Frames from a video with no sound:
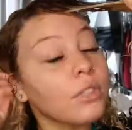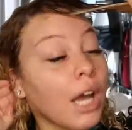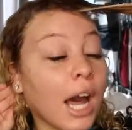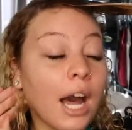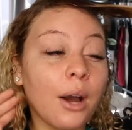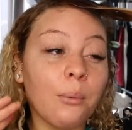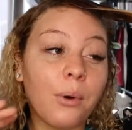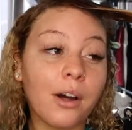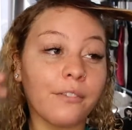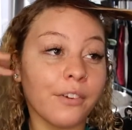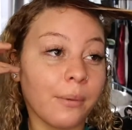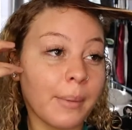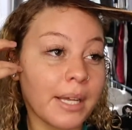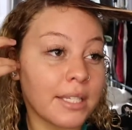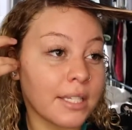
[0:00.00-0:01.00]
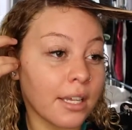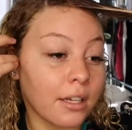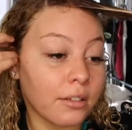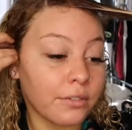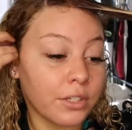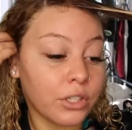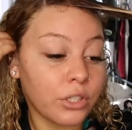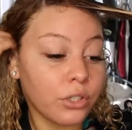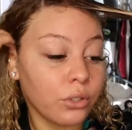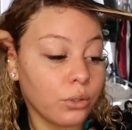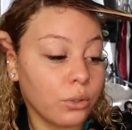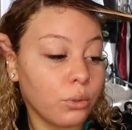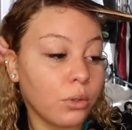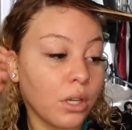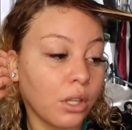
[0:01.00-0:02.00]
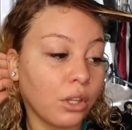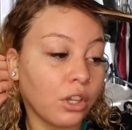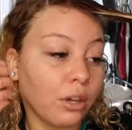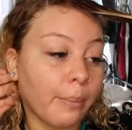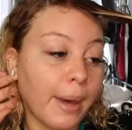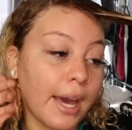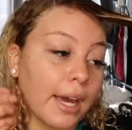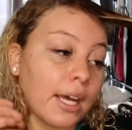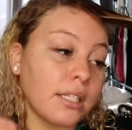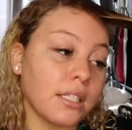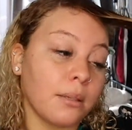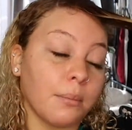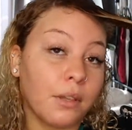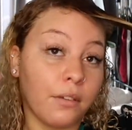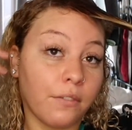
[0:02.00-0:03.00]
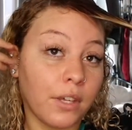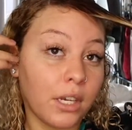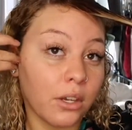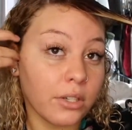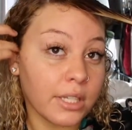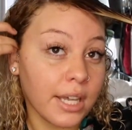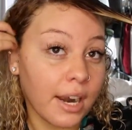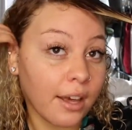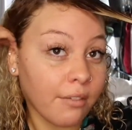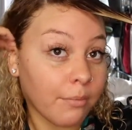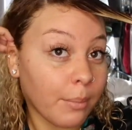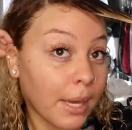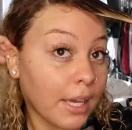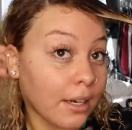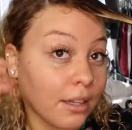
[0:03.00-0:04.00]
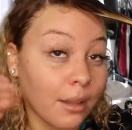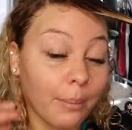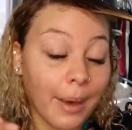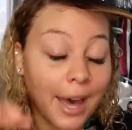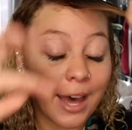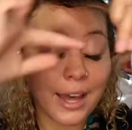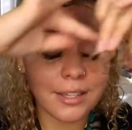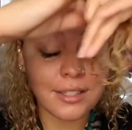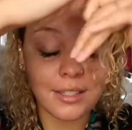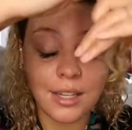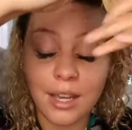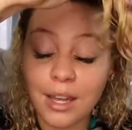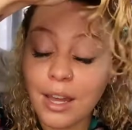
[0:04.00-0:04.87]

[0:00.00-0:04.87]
I want for myself to look back at some of the videos that I've made in the past